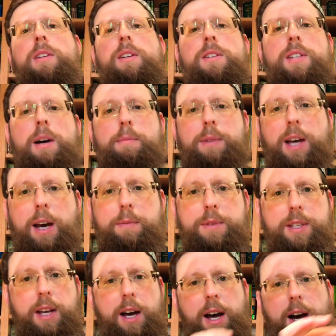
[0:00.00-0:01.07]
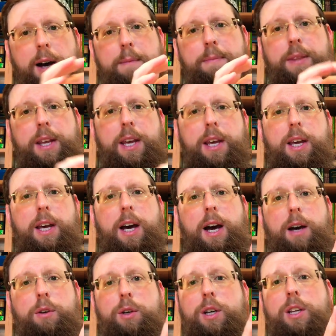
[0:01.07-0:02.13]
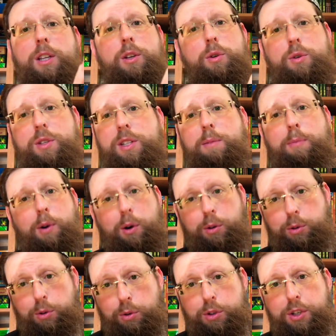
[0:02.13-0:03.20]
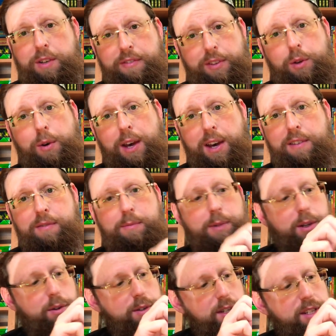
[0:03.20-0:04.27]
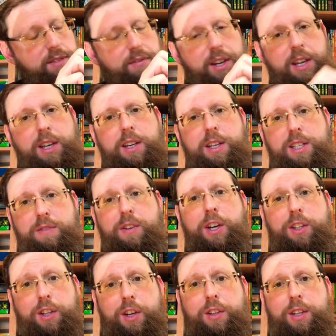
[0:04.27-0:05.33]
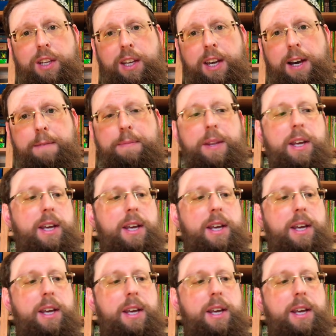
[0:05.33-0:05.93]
Sometimes you can use the blowtorch if you have, because it's very dirty here.